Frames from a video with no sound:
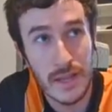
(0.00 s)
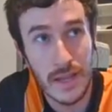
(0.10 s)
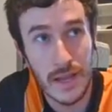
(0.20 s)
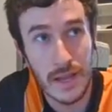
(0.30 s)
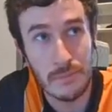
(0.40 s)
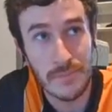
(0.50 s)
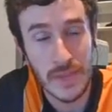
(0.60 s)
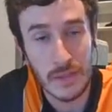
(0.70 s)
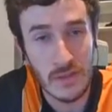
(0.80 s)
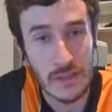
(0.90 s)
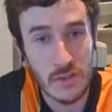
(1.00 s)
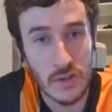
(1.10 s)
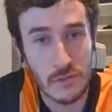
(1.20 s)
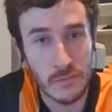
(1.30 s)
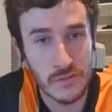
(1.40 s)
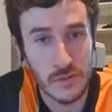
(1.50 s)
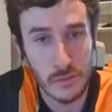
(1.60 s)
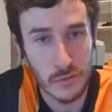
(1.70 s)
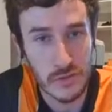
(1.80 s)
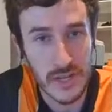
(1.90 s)
it turned it from sort of
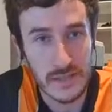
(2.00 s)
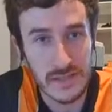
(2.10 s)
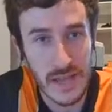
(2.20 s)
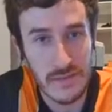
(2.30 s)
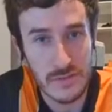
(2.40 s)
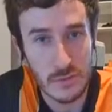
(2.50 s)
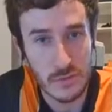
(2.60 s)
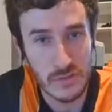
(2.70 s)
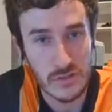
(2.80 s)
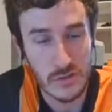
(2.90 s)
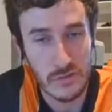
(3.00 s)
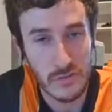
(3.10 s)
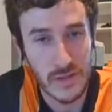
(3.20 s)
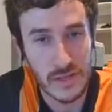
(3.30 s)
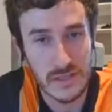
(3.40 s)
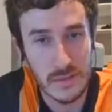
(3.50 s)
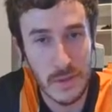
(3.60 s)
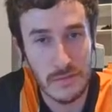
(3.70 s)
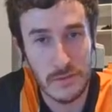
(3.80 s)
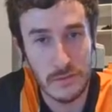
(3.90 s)
a routine save into a sort of fingertip
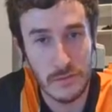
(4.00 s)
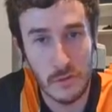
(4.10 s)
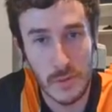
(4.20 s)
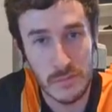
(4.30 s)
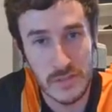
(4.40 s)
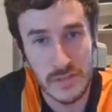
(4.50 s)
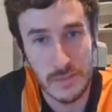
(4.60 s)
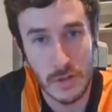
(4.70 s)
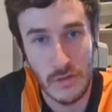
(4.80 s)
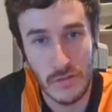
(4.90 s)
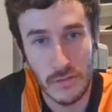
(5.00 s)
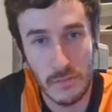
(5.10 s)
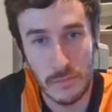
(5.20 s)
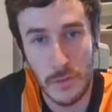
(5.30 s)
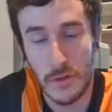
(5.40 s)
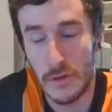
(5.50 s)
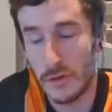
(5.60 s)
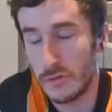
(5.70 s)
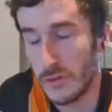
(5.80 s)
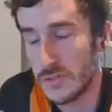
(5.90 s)
effort from him to tip it over
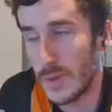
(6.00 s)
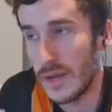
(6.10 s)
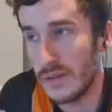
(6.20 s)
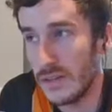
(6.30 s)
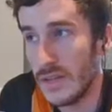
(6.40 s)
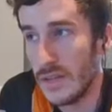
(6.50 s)
the crossbar, and